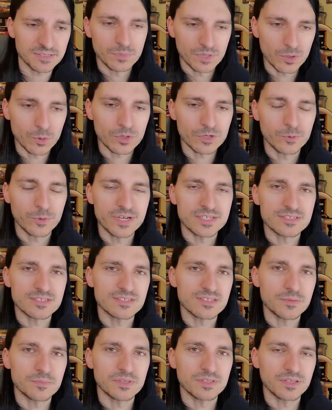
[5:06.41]
But HeroQuest is
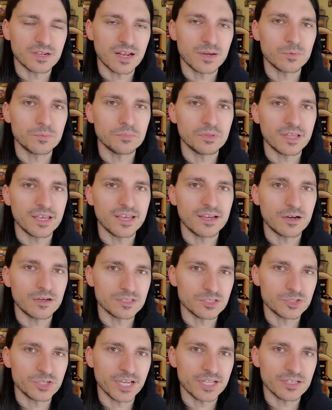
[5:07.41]
something that I will play
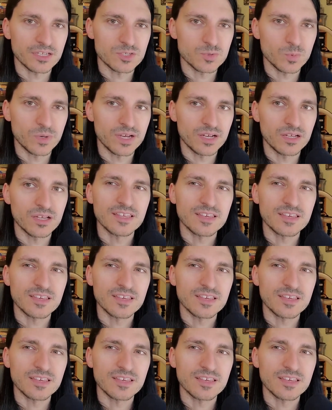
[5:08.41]
on the channel as well.